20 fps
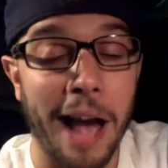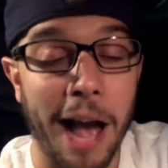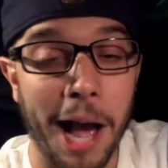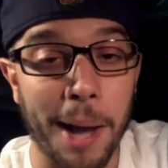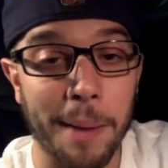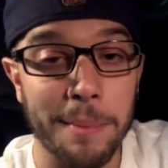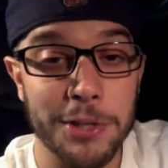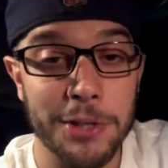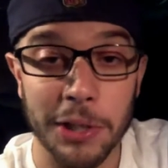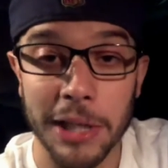
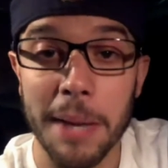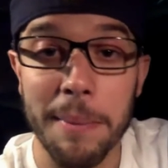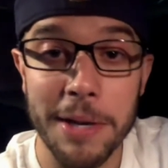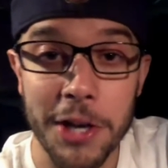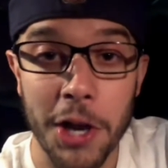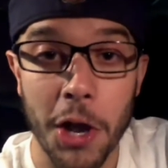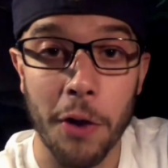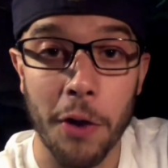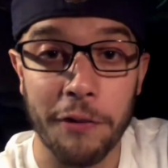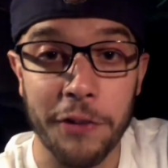Um, so let
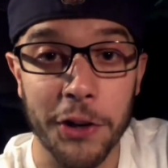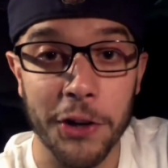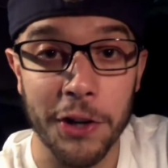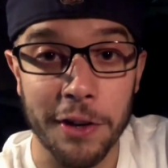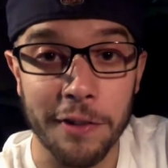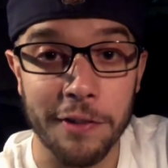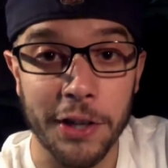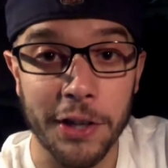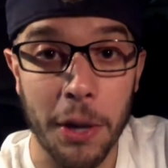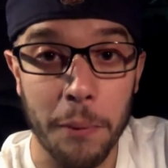me know if
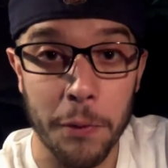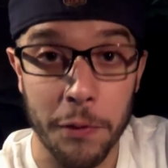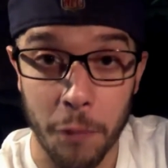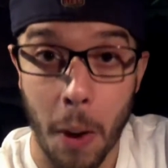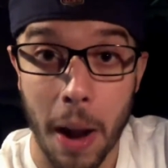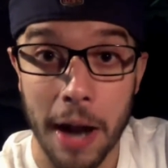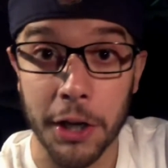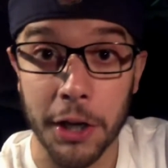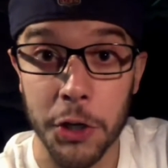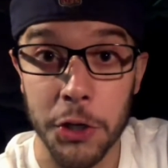you if you're,
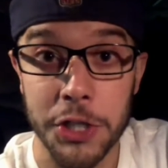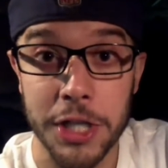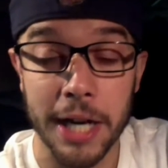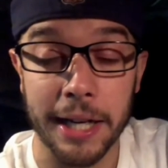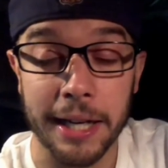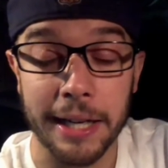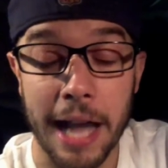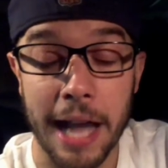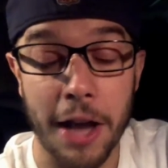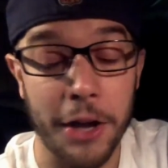want to go
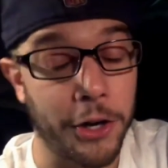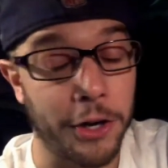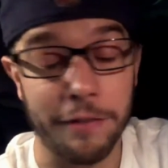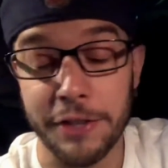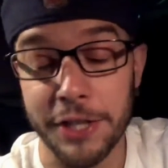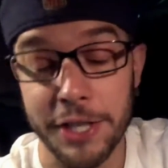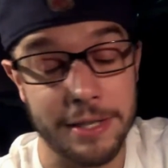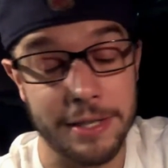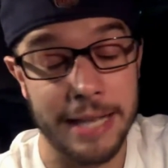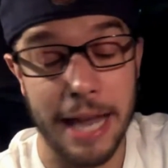check it out or
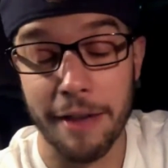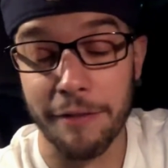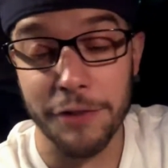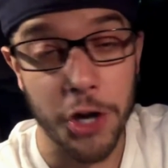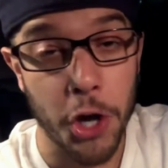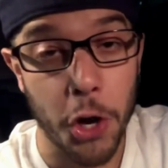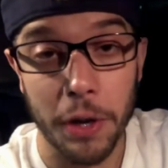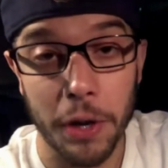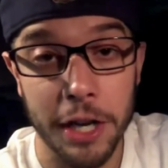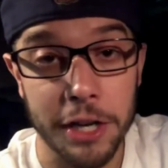if you just
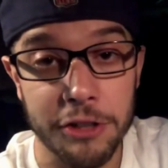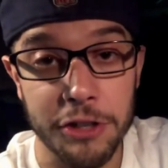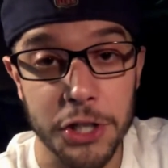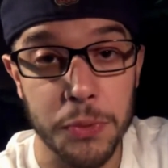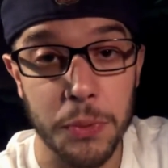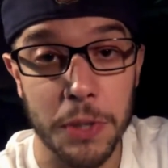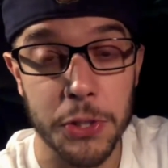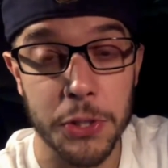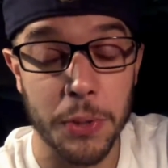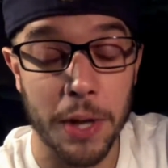have no
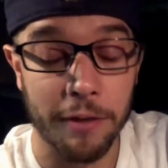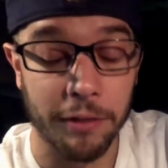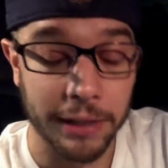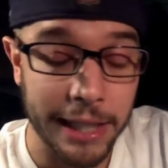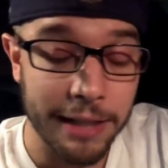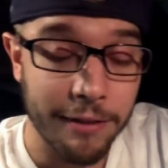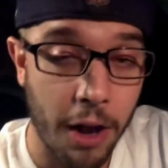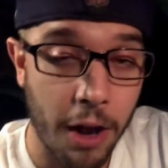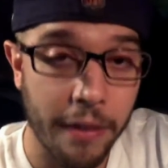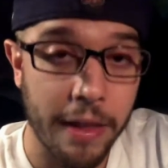interest whatsoever.
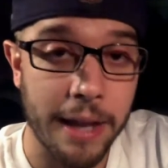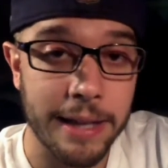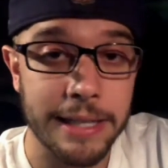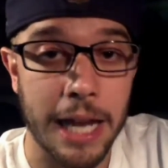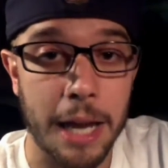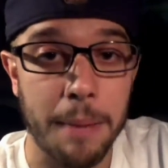Leave all that